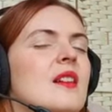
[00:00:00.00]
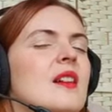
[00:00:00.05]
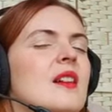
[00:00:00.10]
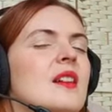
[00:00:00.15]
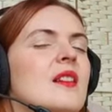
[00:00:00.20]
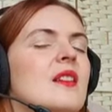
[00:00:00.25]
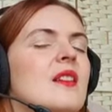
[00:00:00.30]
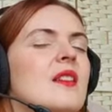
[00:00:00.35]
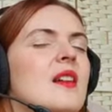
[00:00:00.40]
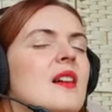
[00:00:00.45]

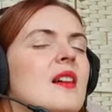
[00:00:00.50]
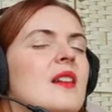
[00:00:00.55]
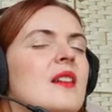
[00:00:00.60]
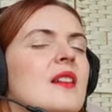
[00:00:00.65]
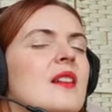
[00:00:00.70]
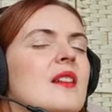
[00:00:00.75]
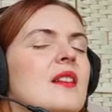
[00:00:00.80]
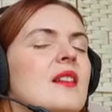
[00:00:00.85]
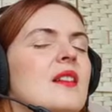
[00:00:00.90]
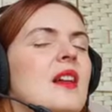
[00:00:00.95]
It's
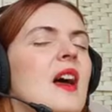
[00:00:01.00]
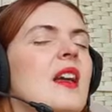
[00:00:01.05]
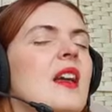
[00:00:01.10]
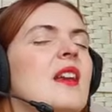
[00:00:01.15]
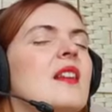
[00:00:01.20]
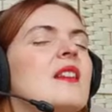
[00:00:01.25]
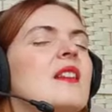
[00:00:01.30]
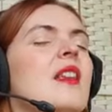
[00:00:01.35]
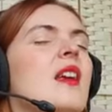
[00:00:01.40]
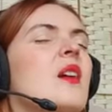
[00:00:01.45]
done. I
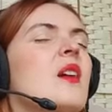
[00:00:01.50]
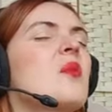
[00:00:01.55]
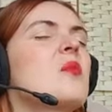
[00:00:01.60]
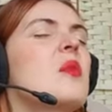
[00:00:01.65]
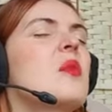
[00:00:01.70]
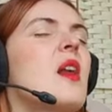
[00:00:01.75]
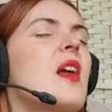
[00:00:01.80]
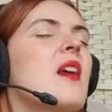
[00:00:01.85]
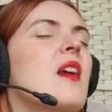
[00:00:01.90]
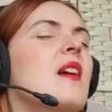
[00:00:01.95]
can take a
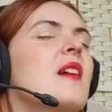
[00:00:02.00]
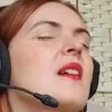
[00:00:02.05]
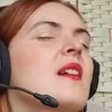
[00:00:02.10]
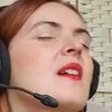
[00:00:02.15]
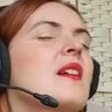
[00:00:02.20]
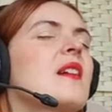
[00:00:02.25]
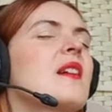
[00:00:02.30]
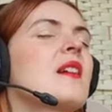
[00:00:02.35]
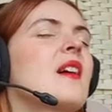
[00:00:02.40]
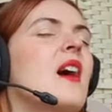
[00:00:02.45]
break.
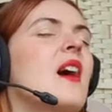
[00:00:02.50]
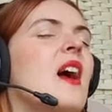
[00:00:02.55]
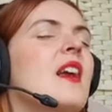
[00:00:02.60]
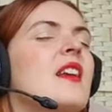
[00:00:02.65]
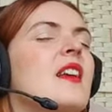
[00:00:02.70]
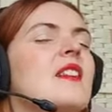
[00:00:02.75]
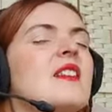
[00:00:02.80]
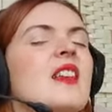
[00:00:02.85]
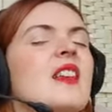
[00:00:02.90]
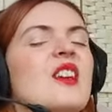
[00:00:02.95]
I
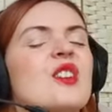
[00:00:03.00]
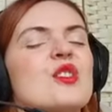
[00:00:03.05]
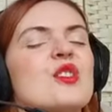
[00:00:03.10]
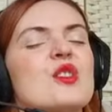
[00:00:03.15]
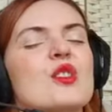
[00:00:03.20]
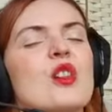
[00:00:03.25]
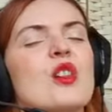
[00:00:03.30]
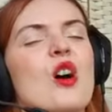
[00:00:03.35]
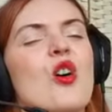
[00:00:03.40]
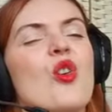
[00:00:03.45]
can take it
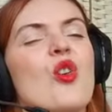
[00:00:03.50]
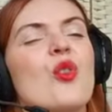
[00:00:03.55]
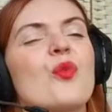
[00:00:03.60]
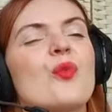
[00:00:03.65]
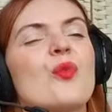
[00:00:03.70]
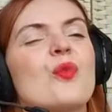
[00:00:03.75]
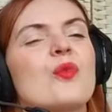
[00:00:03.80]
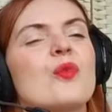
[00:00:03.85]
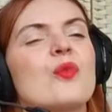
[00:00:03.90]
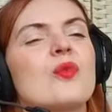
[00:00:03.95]
slow.
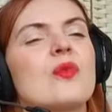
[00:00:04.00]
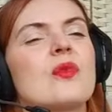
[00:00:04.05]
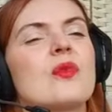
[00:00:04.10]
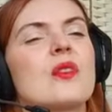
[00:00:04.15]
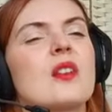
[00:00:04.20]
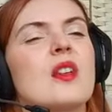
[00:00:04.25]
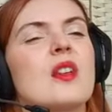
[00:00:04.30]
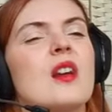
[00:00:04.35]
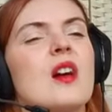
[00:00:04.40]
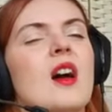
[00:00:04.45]

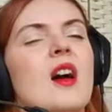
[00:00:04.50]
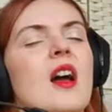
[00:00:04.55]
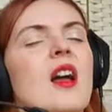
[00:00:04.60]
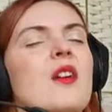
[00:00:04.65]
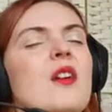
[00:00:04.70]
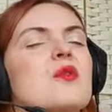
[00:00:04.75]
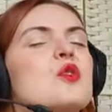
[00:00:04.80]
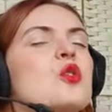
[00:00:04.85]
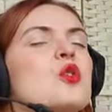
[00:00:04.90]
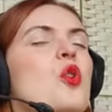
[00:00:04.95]
I
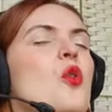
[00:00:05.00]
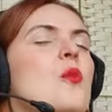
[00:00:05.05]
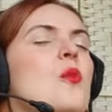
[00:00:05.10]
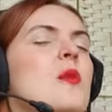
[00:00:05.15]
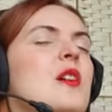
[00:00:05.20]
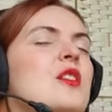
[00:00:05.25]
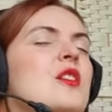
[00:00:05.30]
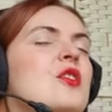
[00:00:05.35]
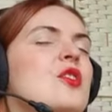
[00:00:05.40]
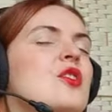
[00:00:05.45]
have so
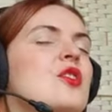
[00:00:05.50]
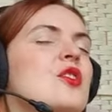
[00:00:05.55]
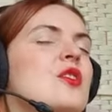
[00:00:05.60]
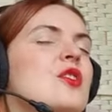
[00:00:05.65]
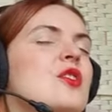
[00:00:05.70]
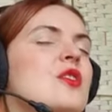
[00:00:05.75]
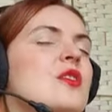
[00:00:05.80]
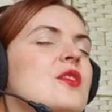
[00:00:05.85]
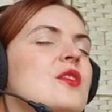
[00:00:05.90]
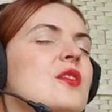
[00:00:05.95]

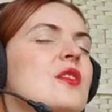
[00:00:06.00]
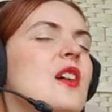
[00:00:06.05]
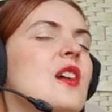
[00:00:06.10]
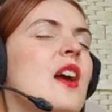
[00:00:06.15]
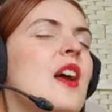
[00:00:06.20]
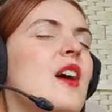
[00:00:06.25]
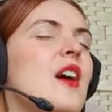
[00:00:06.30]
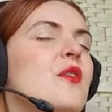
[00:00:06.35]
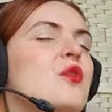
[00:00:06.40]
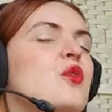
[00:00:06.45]
much.
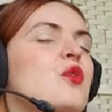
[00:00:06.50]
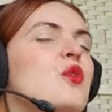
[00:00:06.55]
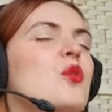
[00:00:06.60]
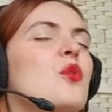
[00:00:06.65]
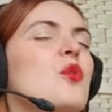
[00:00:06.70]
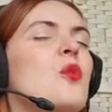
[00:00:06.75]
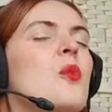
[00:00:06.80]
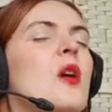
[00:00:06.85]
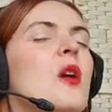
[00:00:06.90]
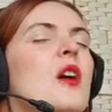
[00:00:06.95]
I have
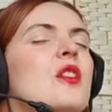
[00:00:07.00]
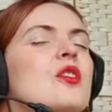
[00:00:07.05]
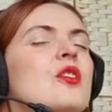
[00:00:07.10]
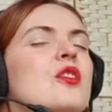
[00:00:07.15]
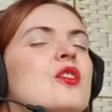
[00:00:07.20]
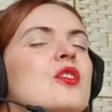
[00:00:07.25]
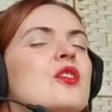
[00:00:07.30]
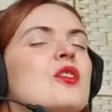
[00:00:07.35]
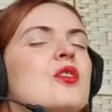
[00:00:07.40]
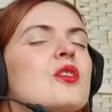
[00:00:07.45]
too
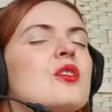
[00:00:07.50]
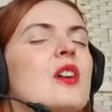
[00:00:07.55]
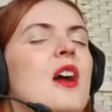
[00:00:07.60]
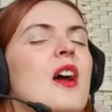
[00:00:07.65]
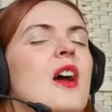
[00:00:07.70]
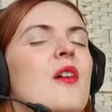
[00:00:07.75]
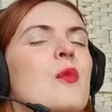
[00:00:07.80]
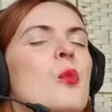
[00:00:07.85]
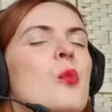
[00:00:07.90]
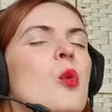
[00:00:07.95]
much. I
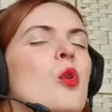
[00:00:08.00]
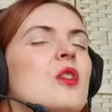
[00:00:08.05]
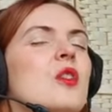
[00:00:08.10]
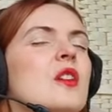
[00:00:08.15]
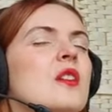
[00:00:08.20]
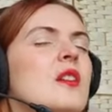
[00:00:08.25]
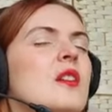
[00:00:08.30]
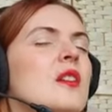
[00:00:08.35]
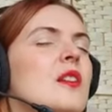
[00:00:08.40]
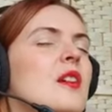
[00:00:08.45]
have more
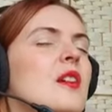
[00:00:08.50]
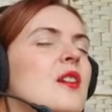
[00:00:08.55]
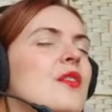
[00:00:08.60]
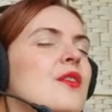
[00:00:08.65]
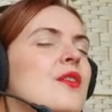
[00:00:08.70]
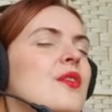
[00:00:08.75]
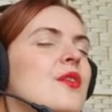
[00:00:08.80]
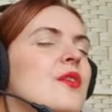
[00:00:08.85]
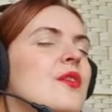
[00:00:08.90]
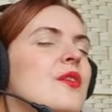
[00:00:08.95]
than enough.